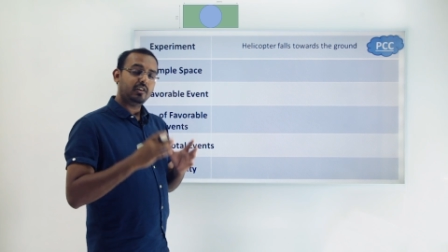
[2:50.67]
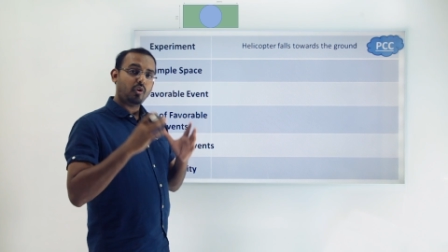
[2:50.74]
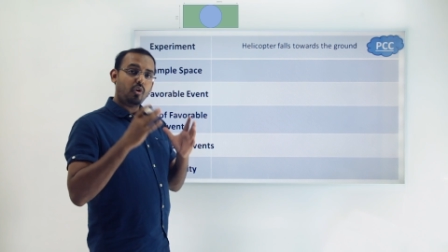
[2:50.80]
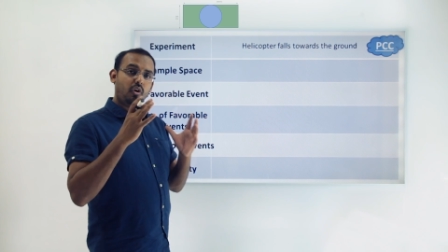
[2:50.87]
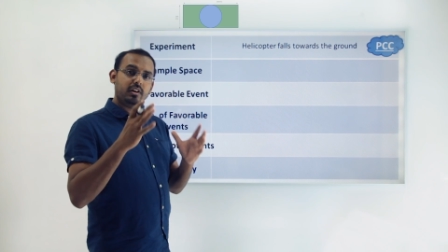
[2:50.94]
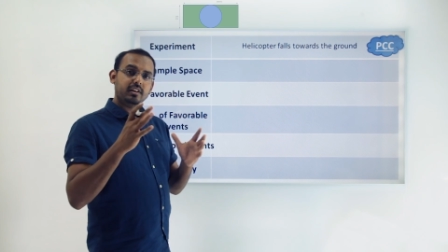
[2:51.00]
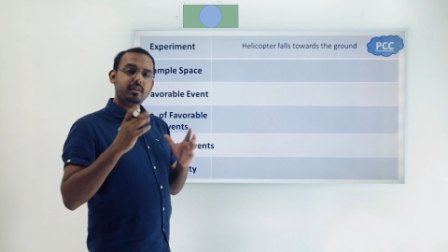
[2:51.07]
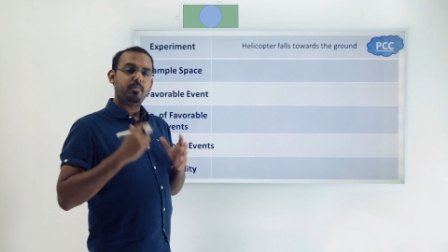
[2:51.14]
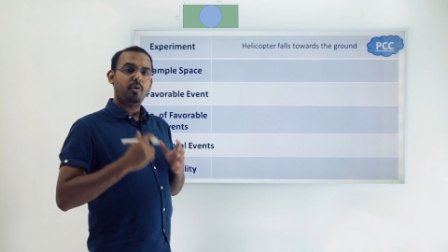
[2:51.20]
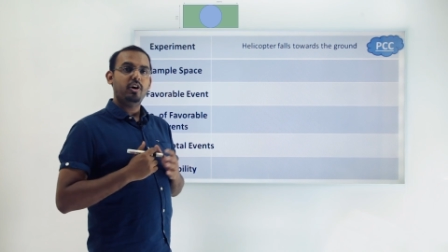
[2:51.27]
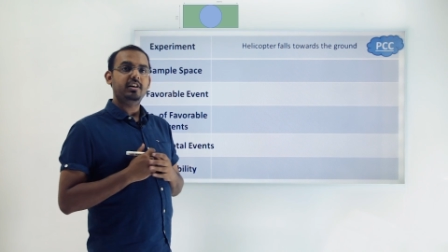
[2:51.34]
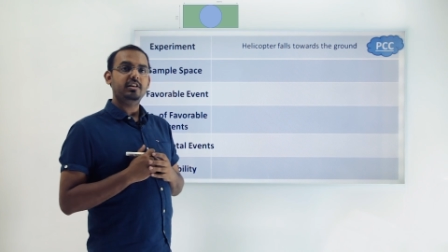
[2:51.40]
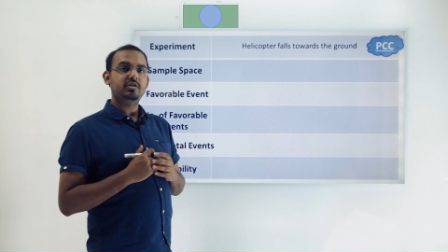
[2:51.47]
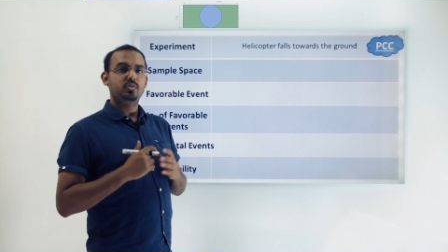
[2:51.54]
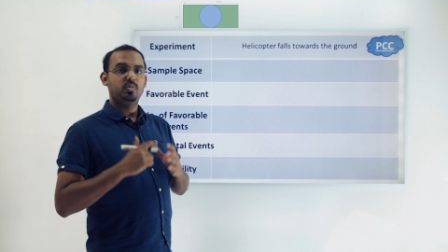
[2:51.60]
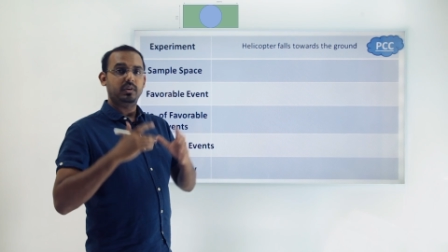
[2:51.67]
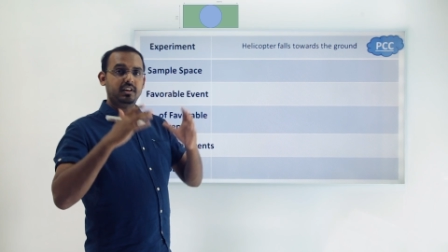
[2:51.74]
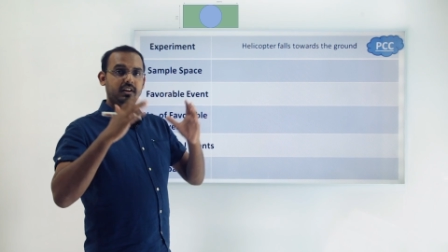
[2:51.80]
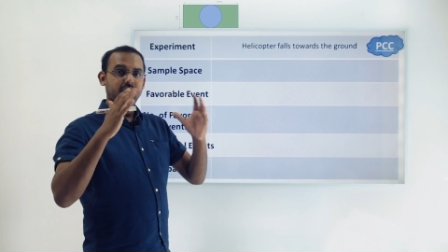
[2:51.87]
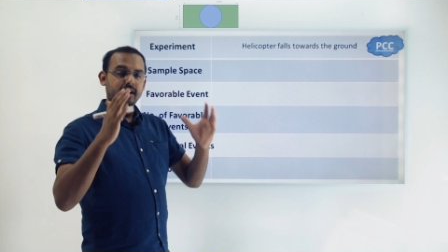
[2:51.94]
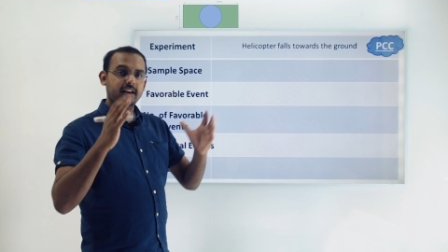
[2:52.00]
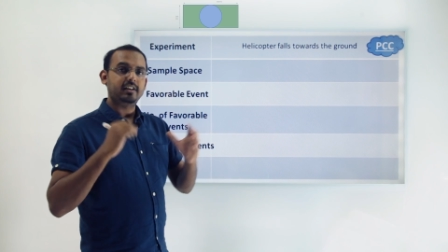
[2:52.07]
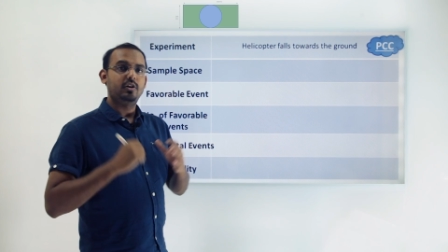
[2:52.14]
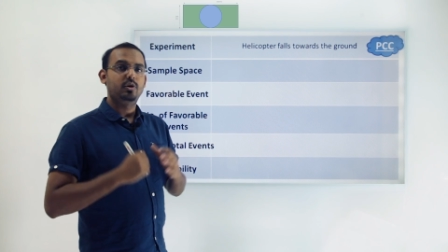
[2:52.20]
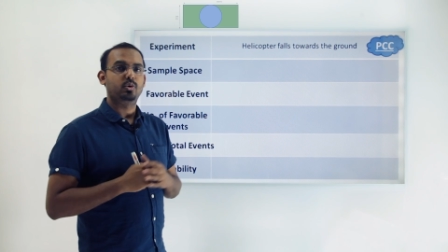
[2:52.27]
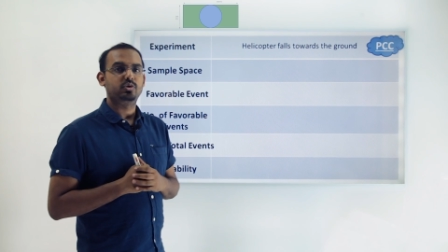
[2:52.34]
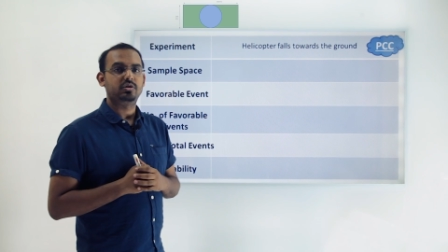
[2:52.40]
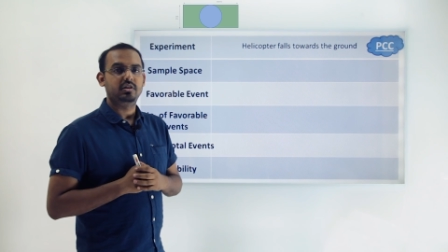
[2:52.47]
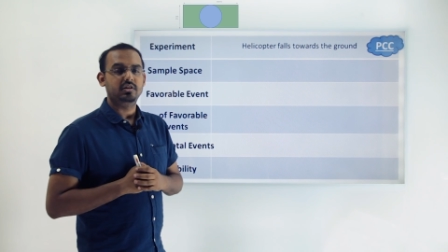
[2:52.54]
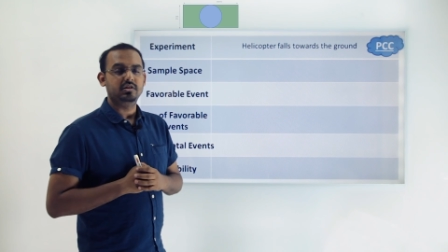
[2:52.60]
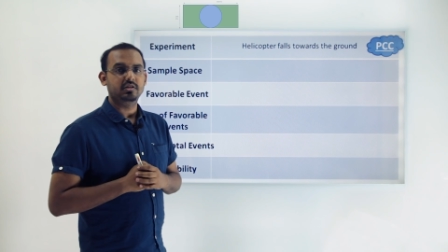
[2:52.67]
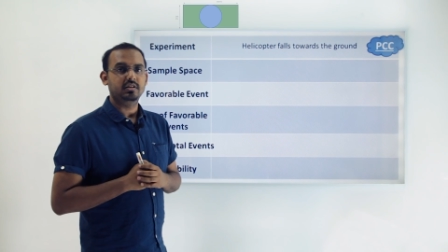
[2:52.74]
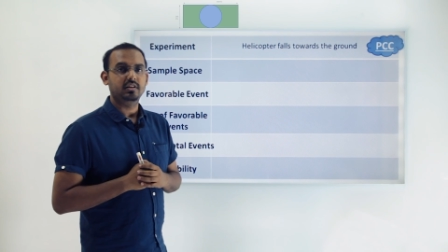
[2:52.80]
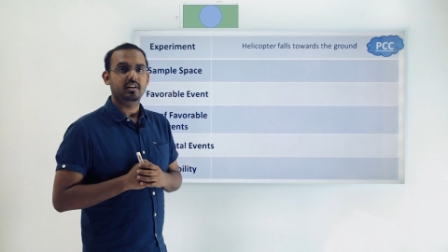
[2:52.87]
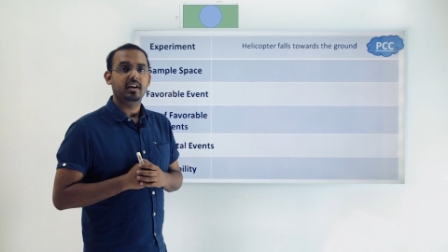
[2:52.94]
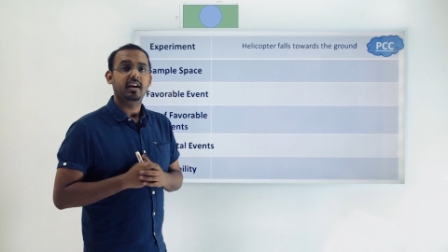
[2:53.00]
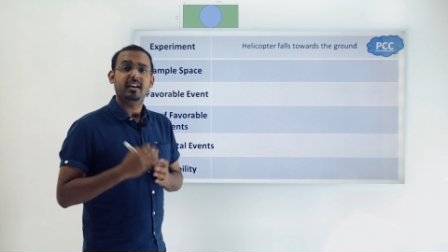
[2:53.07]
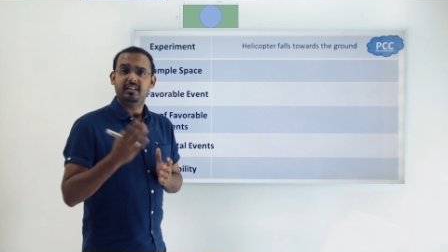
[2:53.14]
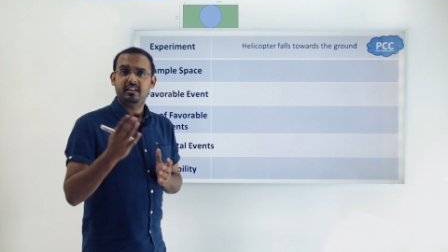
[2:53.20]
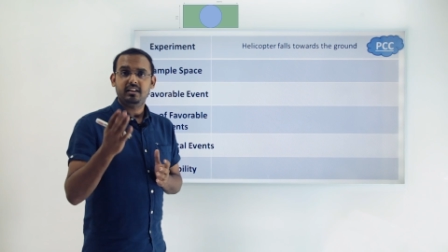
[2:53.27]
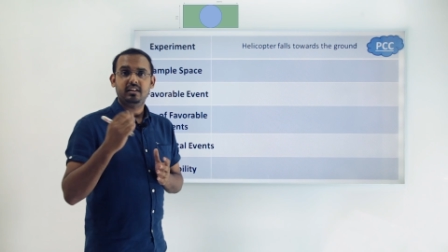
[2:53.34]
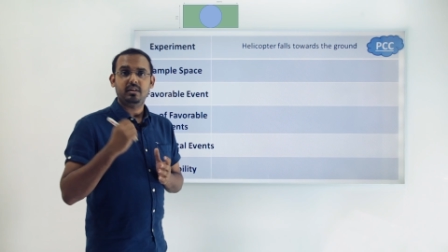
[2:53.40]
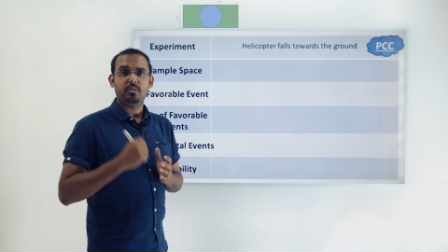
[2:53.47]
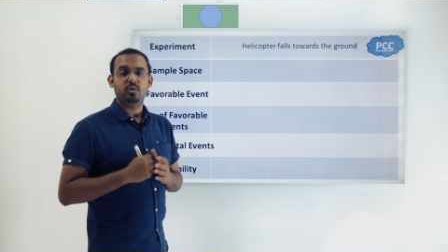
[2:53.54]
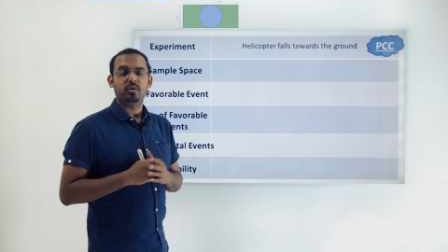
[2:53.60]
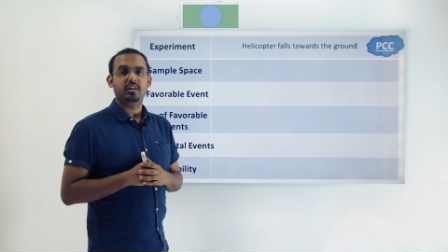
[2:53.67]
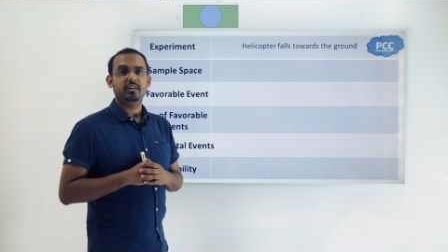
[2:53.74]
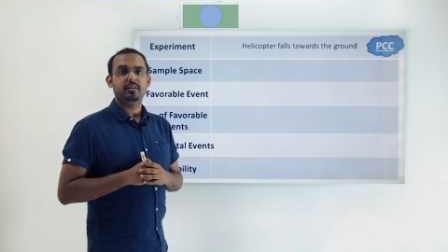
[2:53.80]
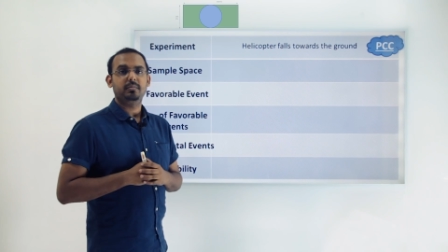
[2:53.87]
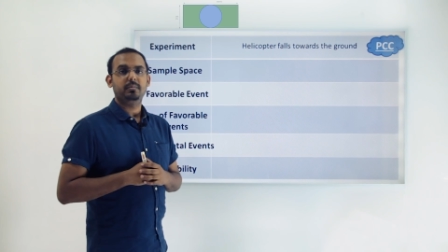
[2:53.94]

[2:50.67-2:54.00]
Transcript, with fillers: all the points within an enclosed region? Think about it.